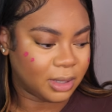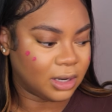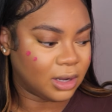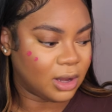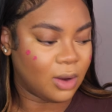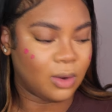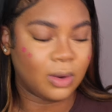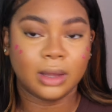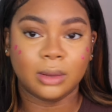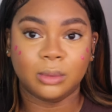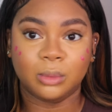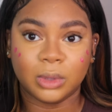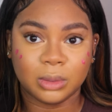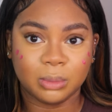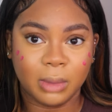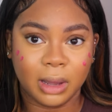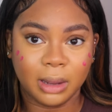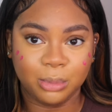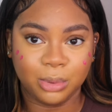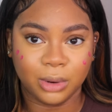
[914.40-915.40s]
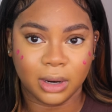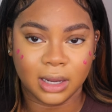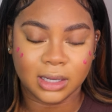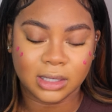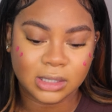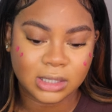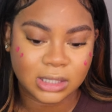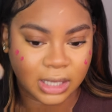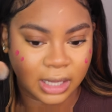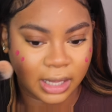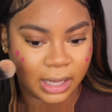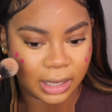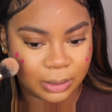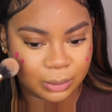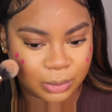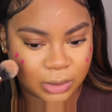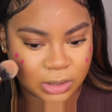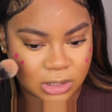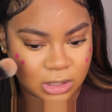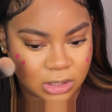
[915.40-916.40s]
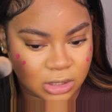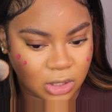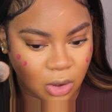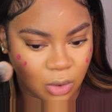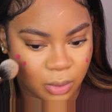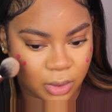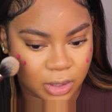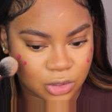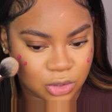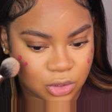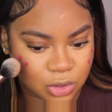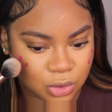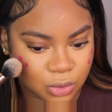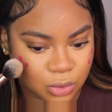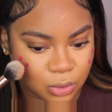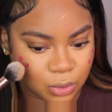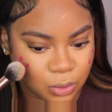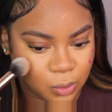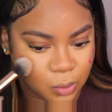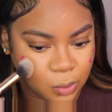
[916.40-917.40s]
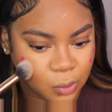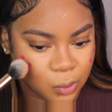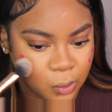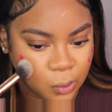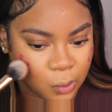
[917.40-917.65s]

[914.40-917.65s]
gonna go in with my brush and we're just going to